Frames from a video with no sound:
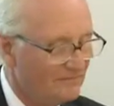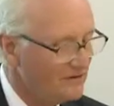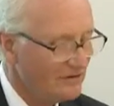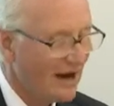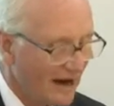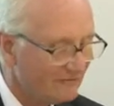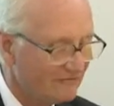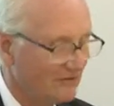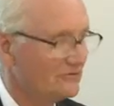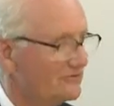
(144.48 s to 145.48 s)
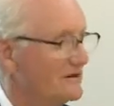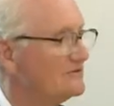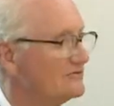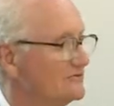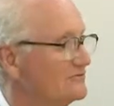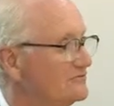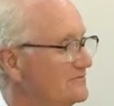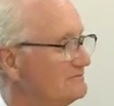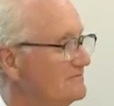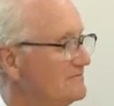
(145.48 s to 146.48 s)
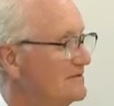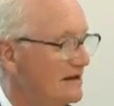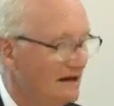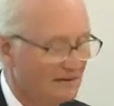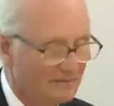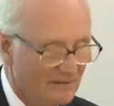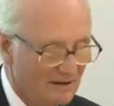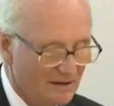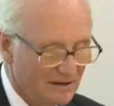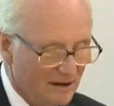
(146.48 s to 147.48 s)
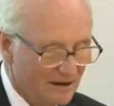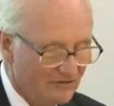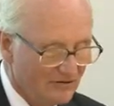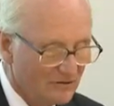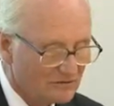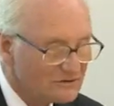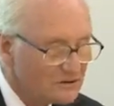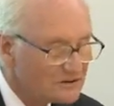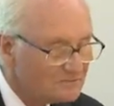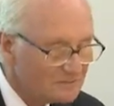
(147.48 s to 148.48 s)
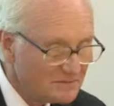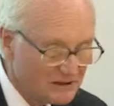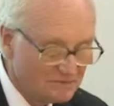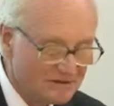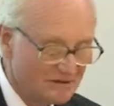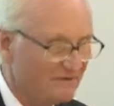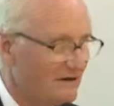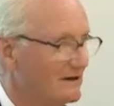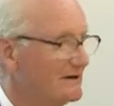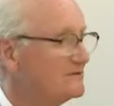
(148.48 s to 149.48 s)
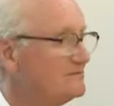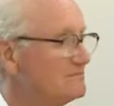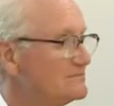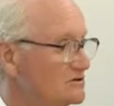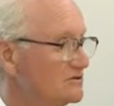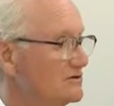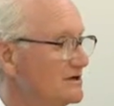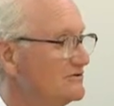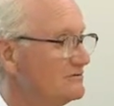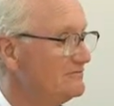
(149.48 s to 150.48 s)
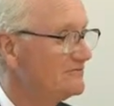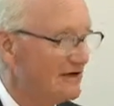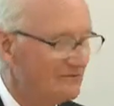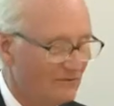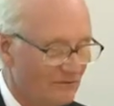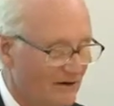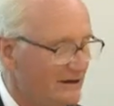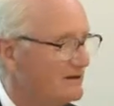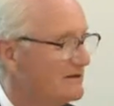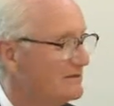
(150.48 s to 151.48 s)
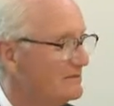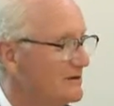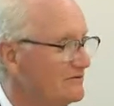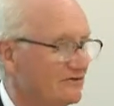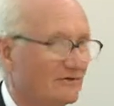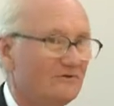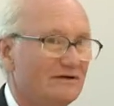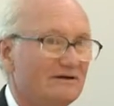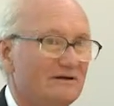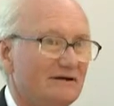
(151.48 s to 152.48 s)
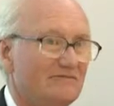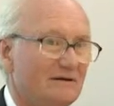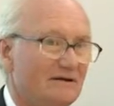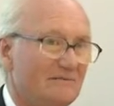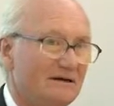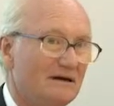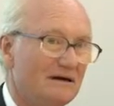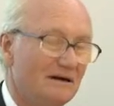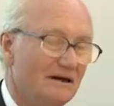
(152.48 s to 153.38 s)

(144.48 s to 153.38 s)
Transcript: you have got to outsource. If you look just specifically at storage, we've said already that the amount of content is becoming